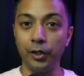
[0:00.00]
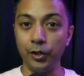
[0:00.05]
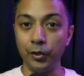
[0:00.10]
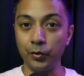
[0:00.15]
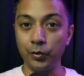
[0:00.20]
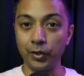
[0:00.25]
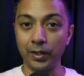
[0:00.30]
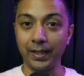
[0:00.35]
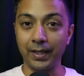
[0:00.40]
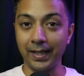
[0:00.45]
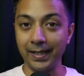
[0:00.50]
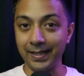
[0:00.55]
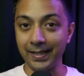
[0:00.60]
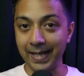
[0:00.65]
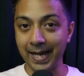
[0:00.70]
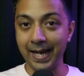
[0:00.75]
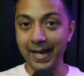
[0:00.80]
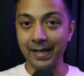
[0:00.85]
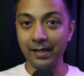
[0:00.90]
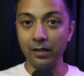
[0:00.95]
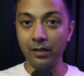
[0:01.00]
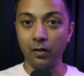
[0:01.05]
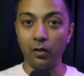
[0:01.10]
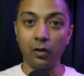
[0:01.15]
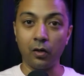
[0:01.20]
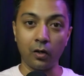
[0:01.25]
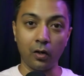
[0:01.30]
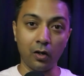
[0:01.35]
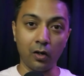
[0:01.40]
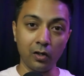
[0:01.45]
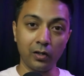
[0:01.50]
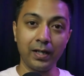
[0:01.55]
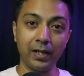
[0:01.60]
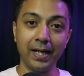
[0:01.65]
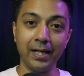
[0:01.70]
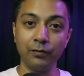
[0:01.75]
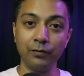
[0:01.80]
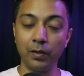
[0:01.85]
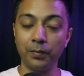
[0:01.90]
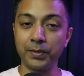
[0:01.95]
User can tag or
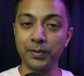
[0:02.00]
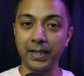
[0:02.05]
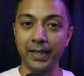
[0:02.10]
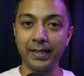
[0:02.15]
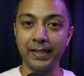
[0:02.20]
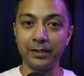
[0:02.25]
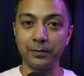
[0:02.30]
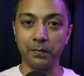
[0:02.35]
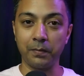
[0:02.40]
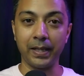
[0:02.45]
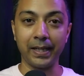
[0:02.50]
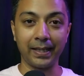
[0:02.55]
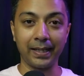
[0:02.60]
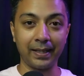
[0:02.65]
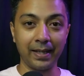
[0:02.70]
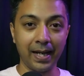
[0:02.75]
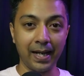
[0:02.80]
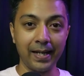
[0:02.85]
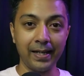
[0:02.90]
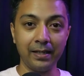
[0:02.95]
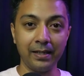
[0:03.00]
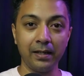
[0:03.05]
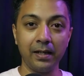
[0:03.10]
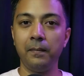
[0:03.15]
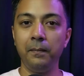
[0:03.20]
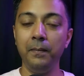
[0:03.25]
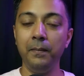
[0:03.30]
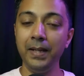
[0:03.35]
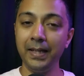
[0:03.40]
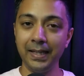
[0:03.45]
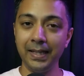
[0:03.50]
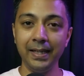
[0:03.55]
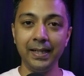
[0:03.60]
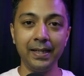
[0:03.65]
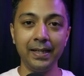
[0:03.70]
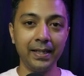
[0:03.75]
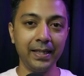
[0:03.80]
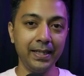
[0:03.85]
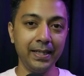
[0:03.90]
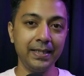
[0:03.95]
organize websites by client, making
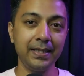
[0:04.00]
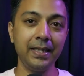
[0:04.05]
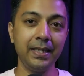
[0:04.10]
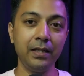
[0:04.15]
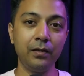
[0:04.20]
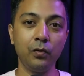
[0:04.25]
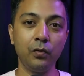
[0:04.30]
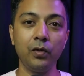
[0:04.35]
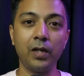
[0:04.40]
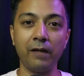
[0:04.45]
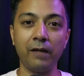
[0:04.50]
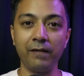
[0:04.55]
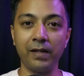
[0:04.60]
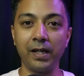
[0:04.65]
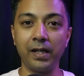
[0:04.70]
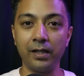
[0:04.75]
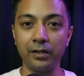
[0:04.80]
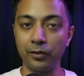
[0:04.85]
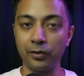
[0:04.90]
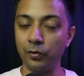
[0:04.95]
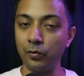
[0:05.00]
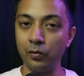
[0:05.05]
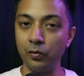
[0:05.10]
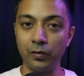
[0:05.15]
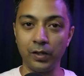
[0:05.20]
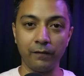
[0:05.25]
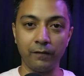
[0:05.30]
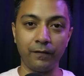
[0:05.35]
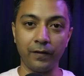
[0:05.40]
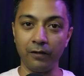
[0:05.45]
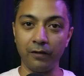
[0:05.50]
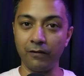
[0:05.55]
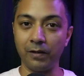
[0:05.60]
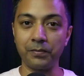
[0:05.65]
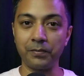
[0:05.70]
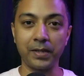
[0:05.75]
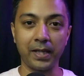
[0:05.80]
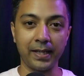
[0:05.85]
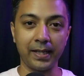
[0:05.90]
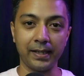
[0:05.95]
it easy to navigate through different
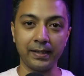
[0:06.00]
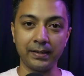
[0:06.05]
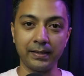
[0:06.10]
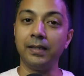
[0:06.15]
websites.